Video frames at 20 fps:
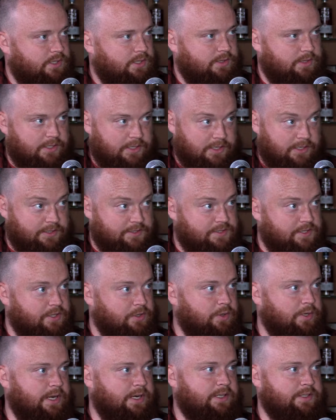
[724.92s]
than it is in the
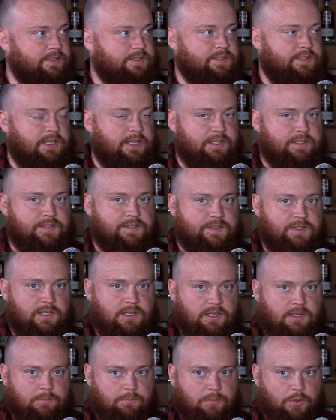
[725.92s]
United States,
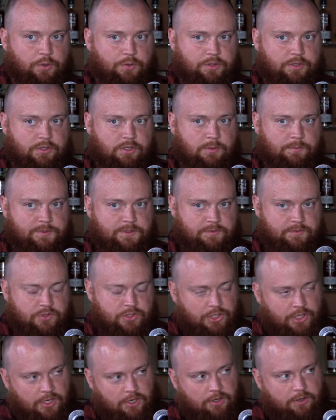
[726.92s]
both in terms of
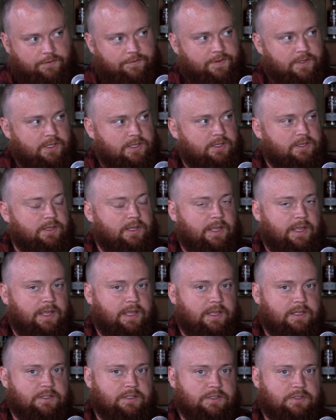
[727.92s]
geography
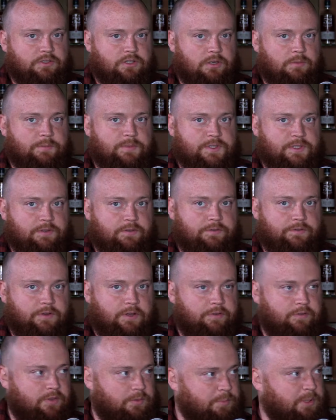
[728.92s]
and in terms
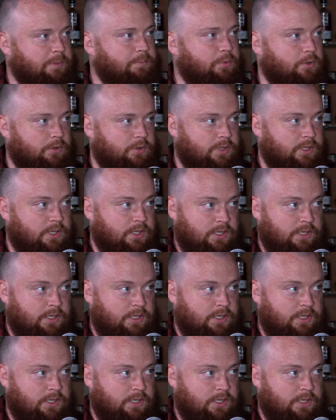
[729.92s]
of the people.